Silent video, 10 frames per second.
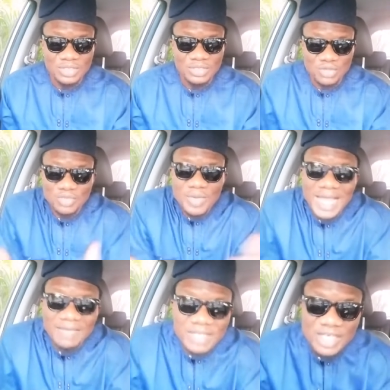Don't we
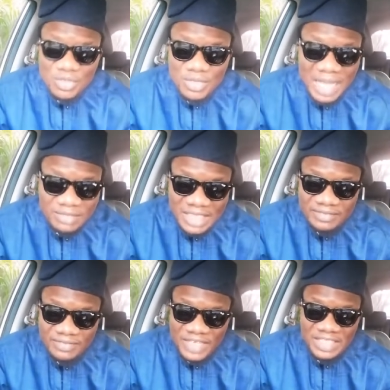have the New Yam
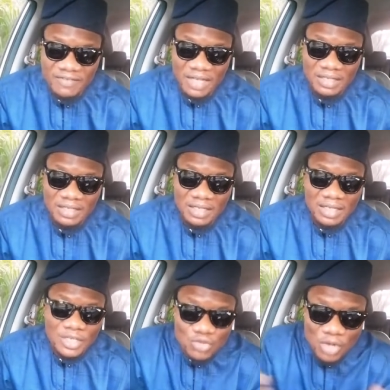Festival?
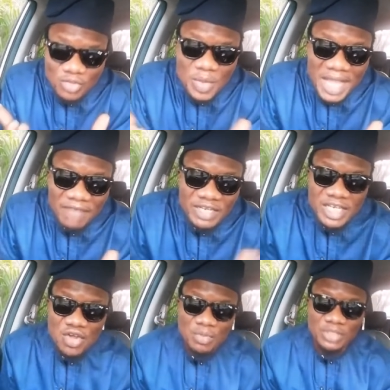Don't we have the
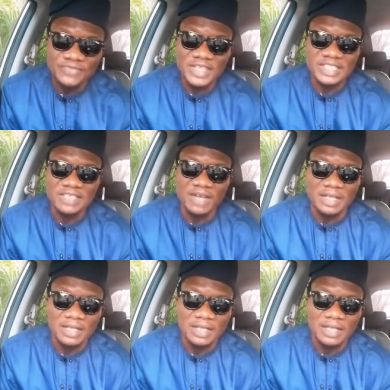New Moon Festival?